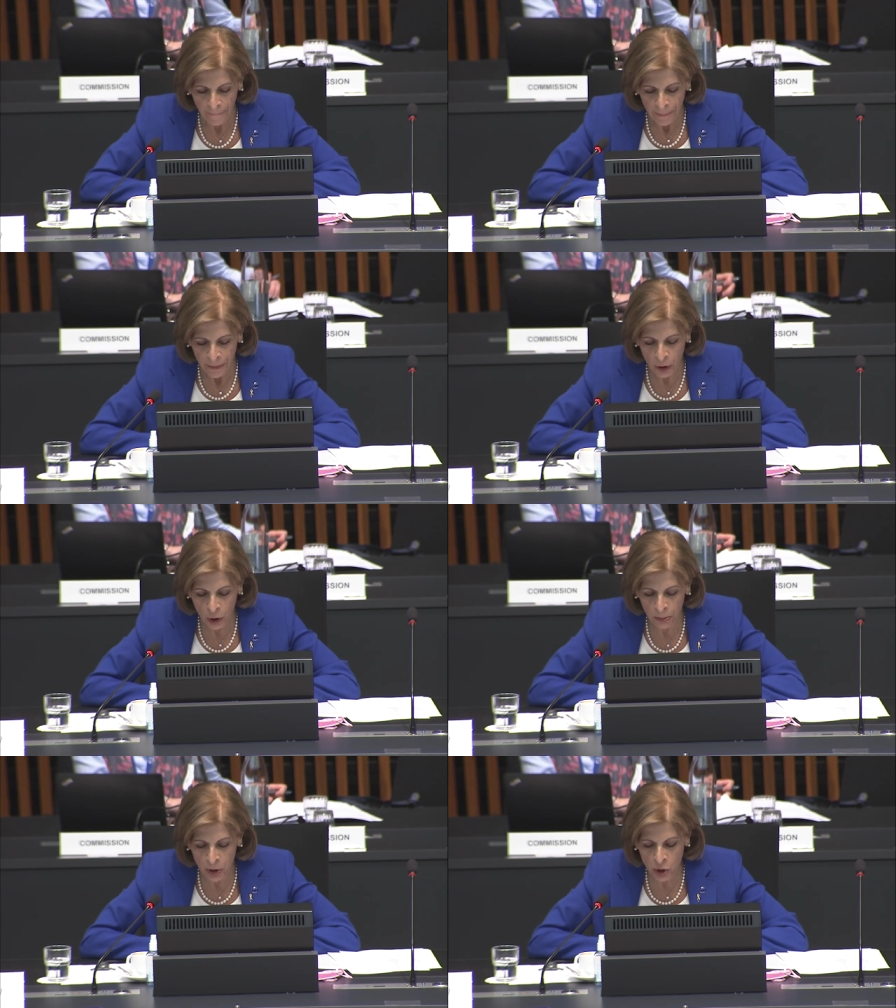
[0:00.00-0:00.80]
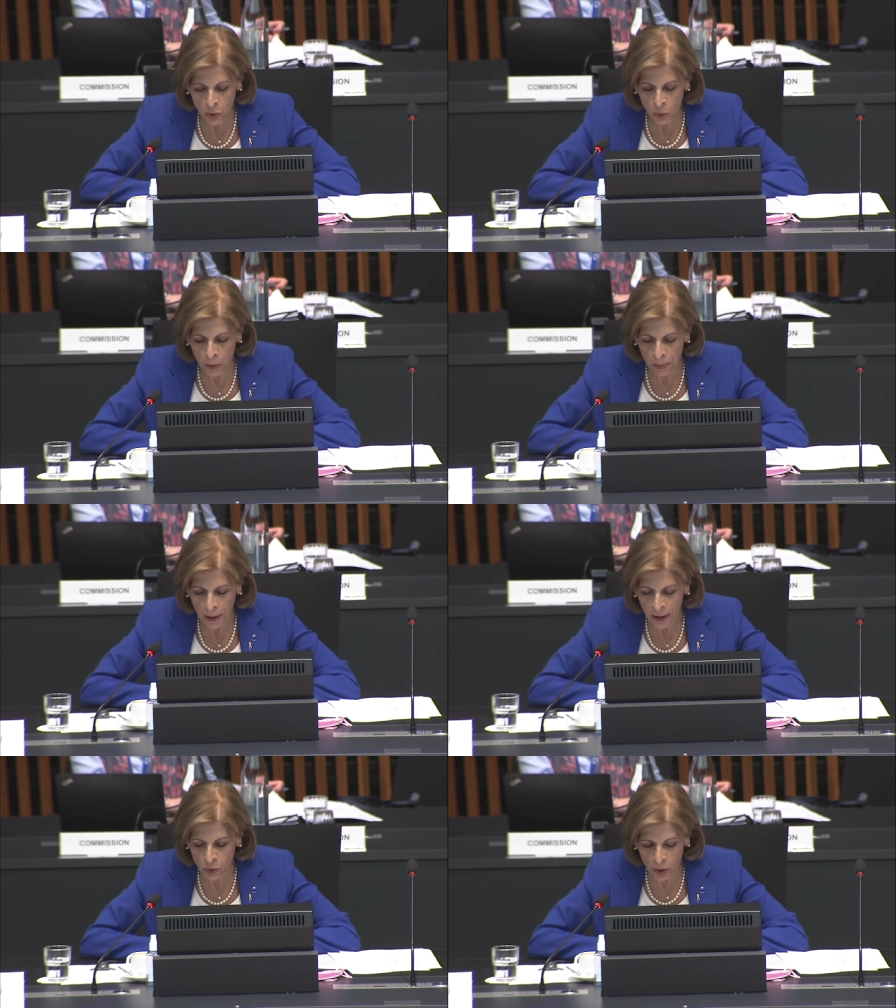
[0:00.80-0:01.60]
The Commission will
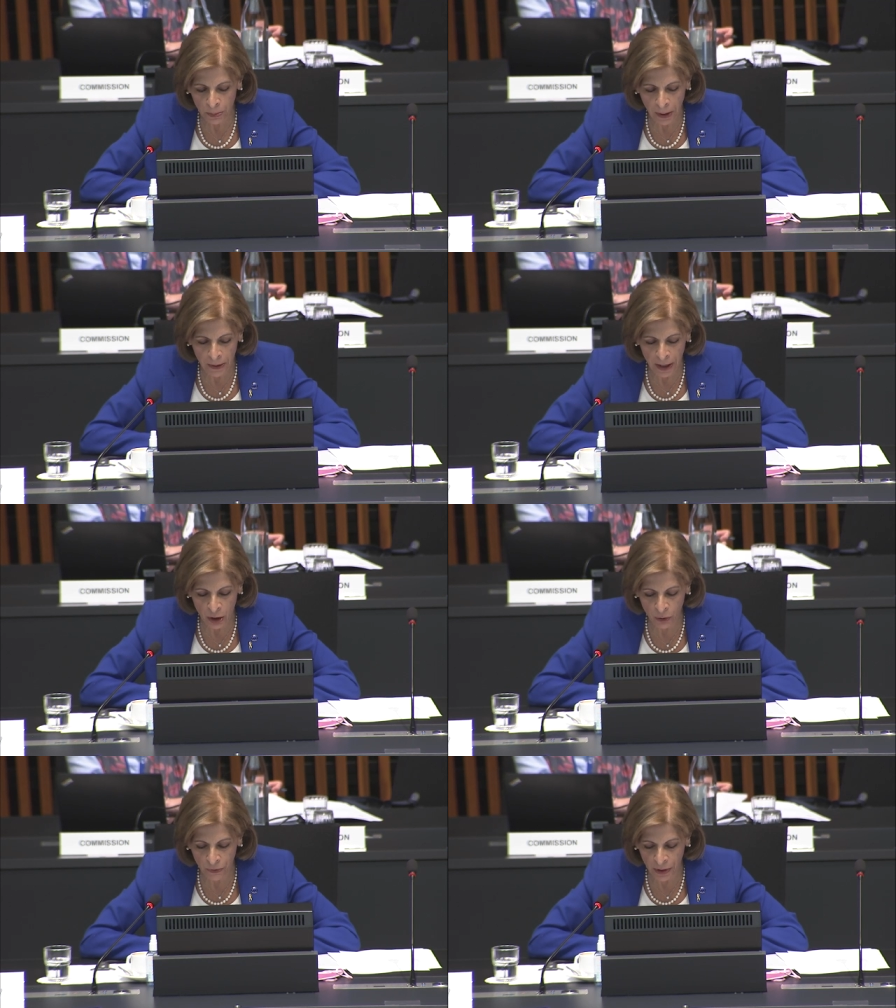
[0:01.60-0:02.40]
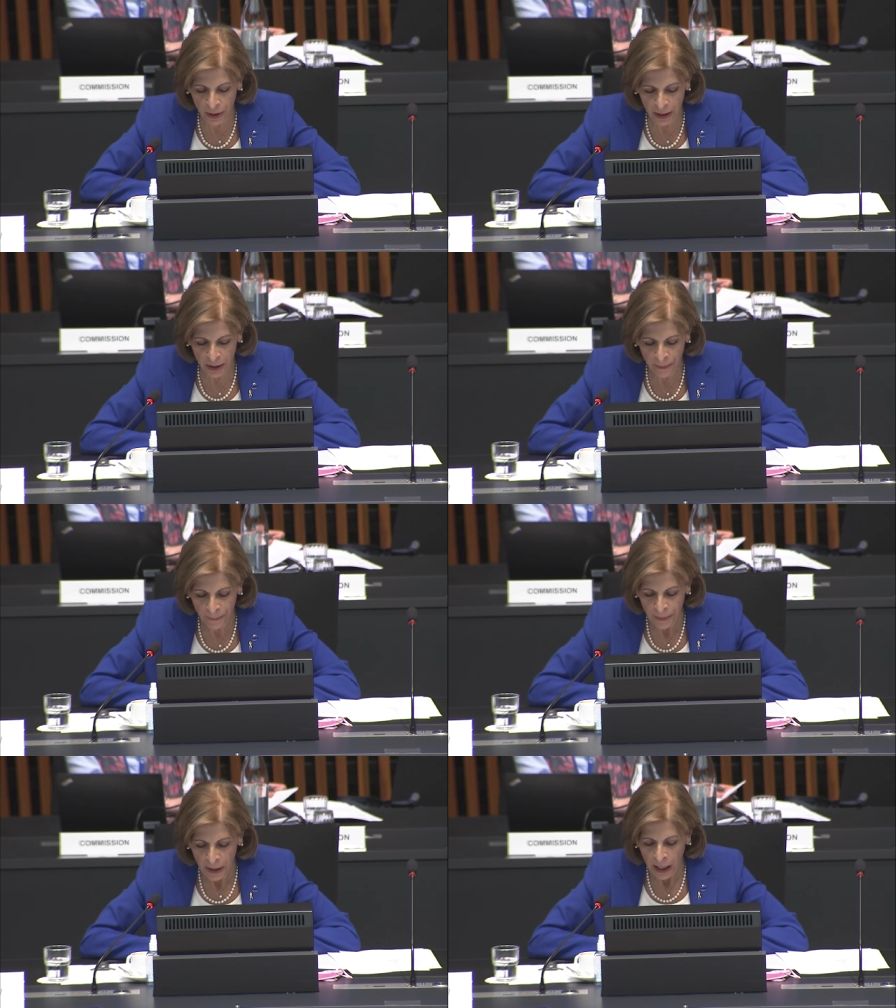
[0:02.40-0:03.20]
reply to it by the end of the year,
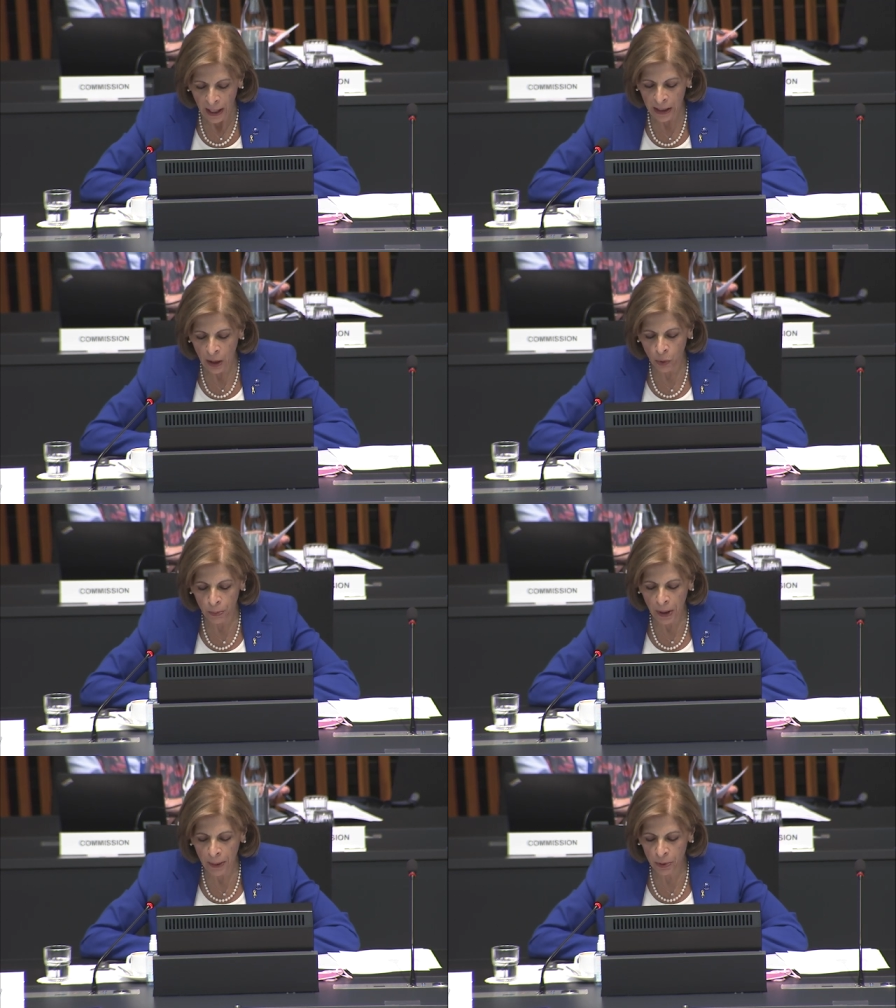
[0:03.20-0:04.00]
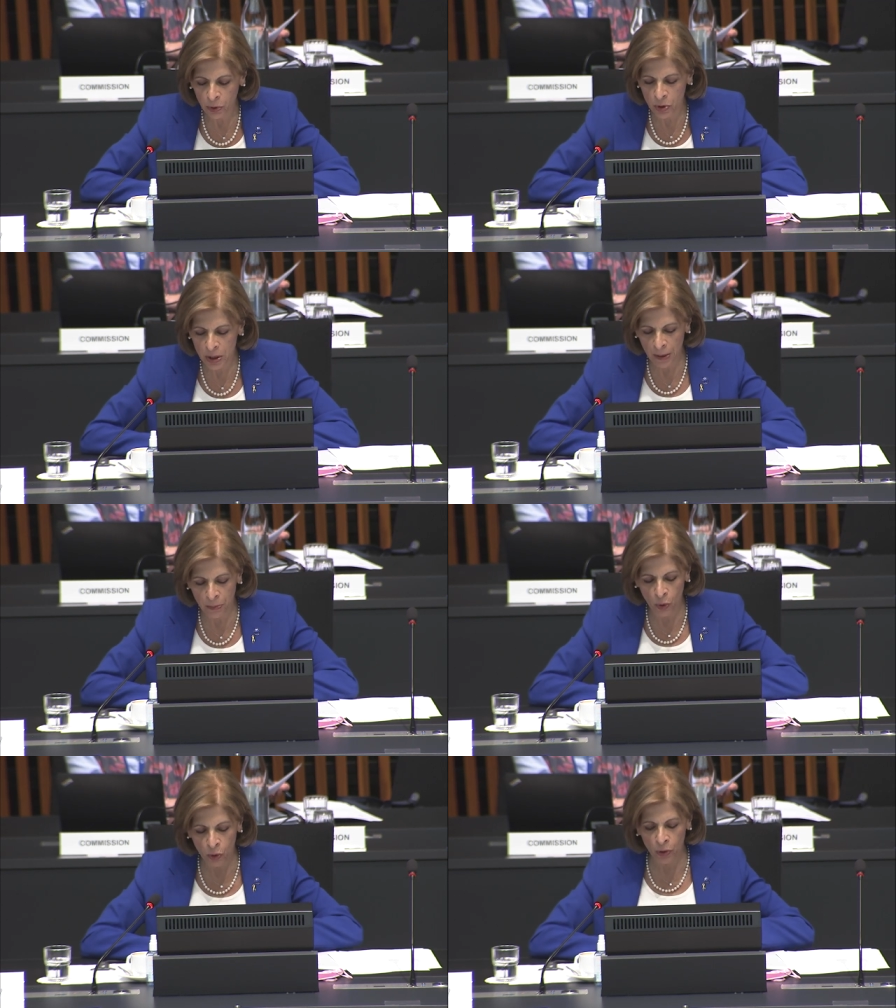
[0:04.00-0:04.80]
and I will be able to say
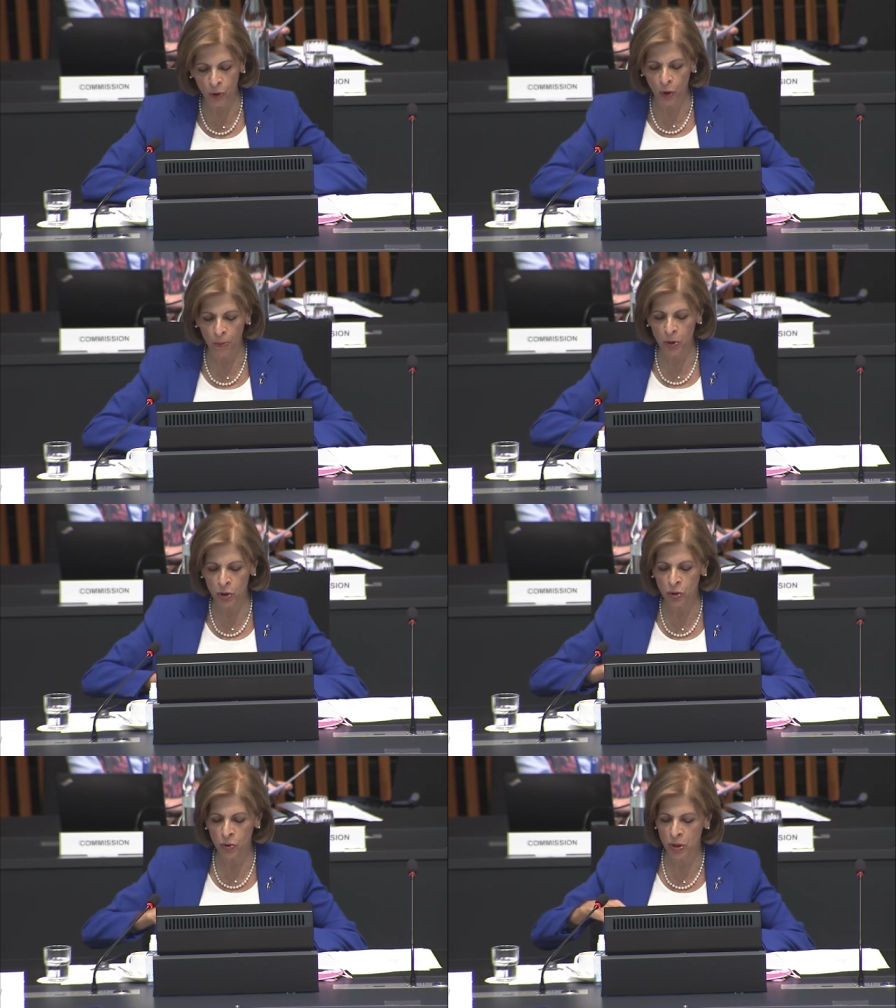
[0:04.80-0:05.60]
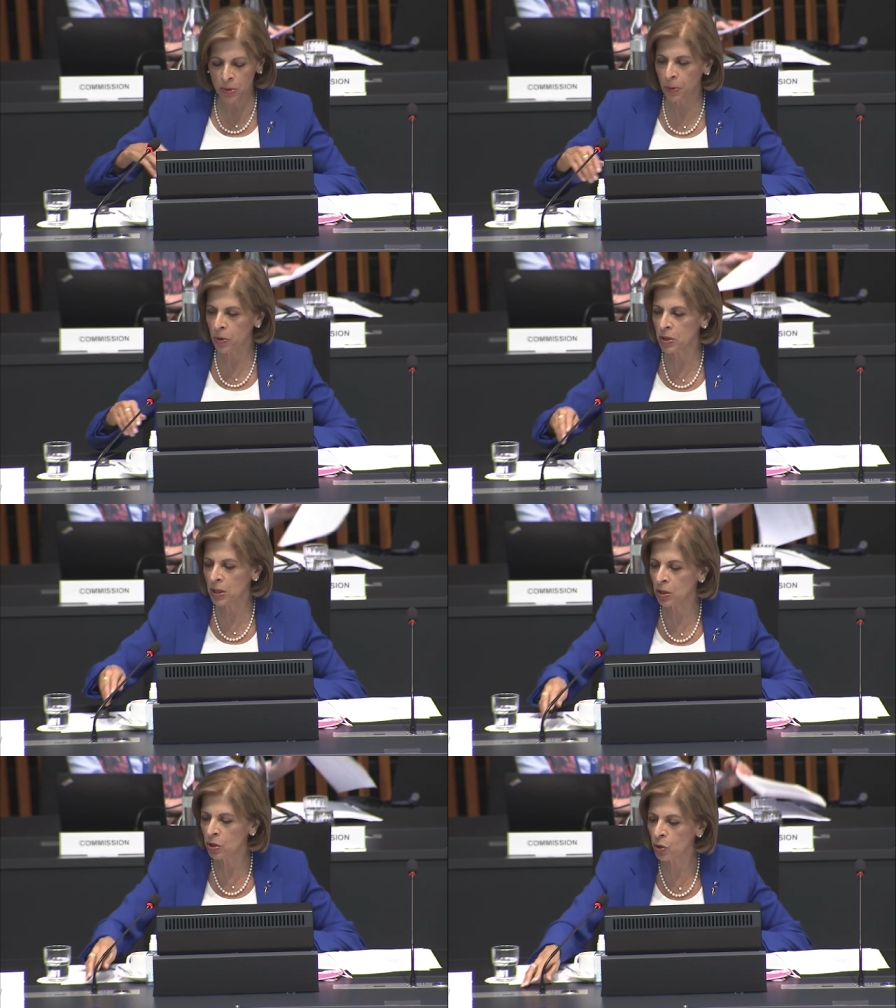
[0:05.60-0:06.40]
more on the Commission's response
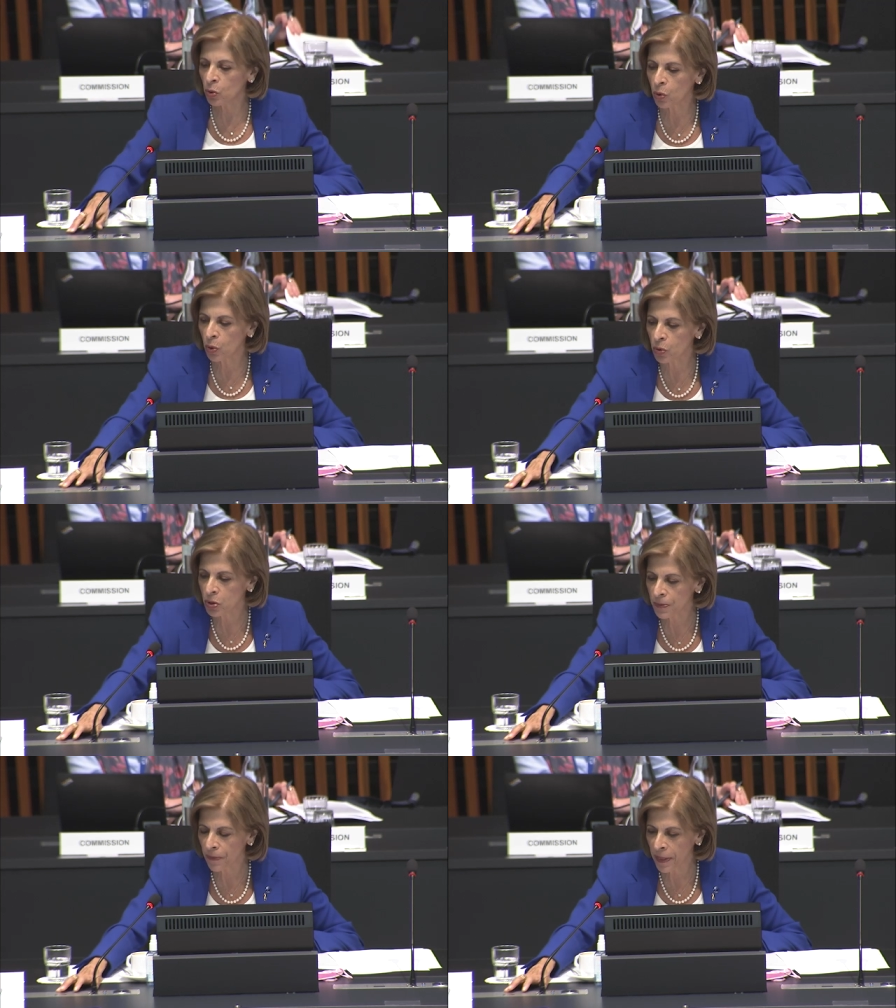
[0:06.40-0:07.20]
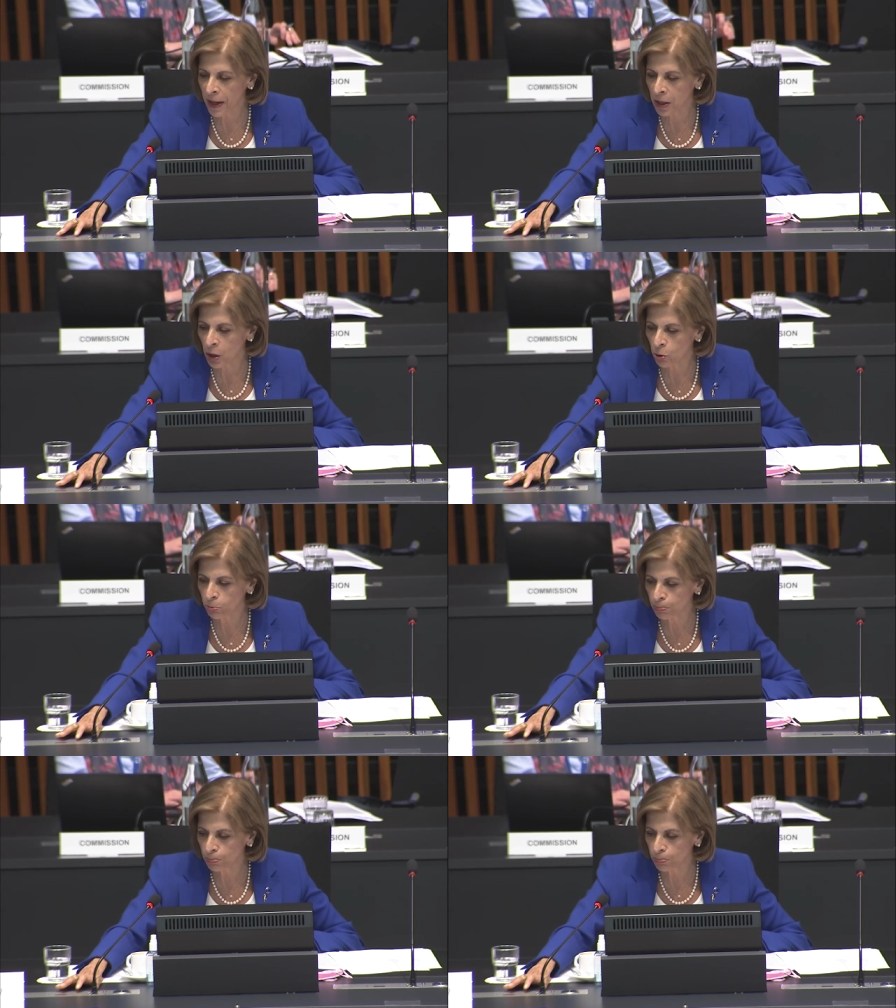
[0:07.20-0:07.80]
in due course. Thank you.